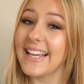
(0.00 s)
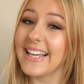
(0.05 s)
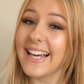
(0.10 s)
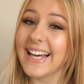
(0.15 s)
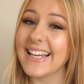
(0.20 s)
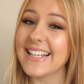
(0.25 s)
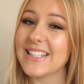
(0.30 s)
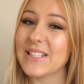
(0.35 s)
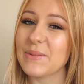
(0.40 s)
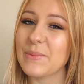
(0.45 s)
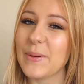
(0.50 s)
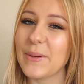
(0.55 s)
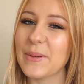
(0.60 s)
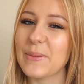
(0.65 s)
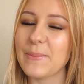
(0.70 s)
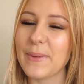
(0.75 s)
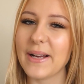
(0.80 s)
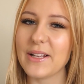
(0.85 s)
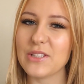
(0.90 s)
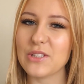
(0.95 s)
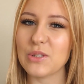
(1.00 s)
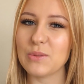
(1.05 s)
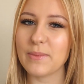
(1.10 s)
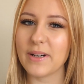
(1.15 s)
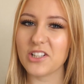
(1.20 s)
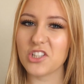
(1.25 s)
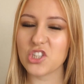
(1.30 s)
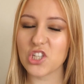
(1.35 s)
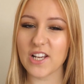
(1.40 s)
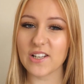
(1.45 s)
Hey guys, welcome back to
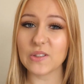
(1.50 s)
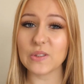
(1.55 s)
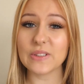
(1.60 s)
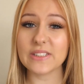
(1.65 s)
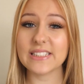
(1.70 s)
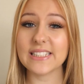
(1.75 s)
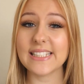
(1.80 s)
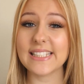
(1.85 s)
my channel.